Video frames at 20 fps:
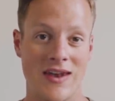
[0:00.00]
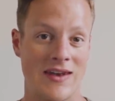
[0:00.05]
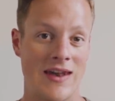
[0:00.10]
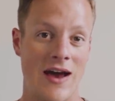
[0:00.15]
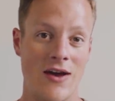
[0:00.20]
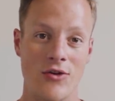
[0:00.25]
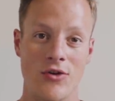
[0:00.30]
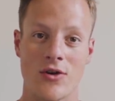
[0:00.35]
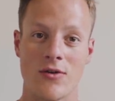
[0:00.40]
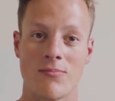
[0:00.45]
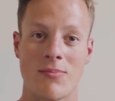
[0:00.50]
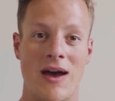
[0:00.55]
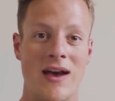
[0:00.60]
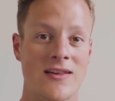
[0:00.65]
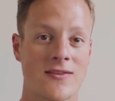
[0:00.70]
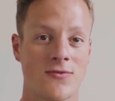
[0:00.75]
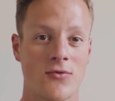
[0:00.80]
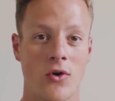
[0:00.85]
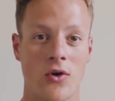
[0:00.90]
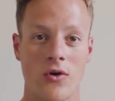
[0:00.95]
Now you can
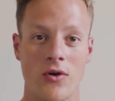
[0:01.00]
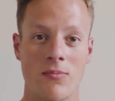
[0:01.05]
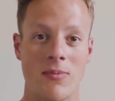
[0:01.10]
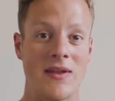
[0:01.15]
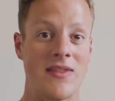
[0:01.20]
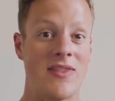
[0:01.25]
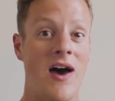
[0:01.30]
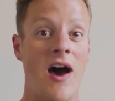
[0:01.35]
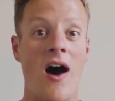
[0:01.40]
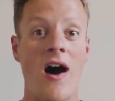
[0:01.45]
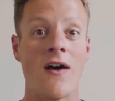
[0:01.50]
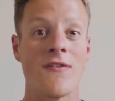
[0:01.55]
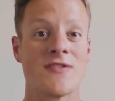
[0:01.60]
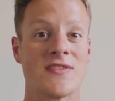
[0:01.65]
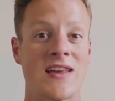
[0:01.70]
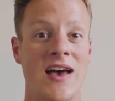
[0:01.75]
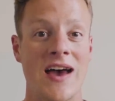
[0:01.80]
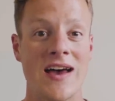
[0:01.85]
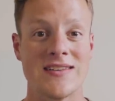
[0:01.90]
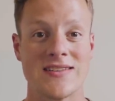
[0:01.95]
pass forward, but the
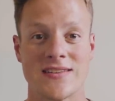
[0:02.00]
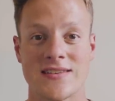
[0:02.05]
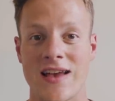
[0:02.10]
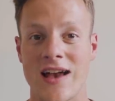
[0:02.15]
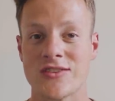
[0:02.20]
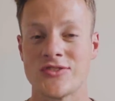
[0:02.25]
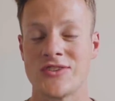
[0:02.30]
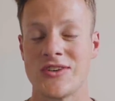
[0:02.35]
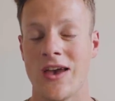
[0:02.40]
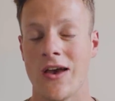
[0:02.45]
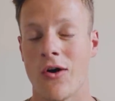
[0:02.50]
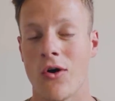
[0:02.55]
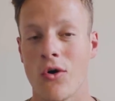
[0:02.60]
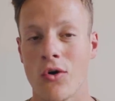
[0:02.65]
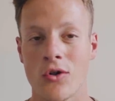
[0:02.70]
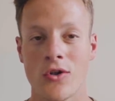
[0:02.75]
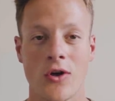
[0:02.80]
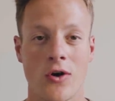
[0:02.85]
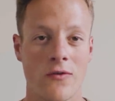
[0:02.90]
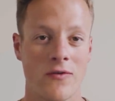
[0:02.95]
offsides was actually a
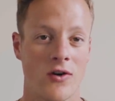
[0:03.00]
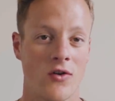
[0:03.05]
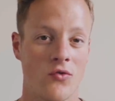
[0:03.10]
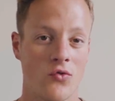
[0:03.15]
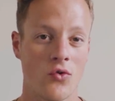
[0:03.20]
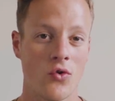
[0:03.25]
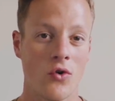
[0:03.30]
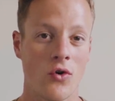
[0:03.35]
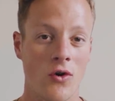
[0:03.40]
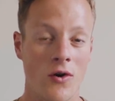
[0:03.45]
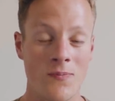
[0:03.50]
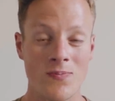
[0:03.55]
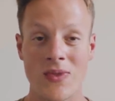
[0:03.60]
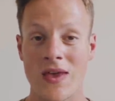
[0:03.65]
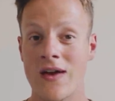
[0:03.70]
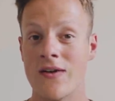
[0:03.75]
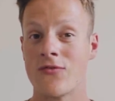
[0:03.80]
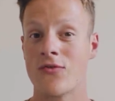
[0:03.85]
holdover rule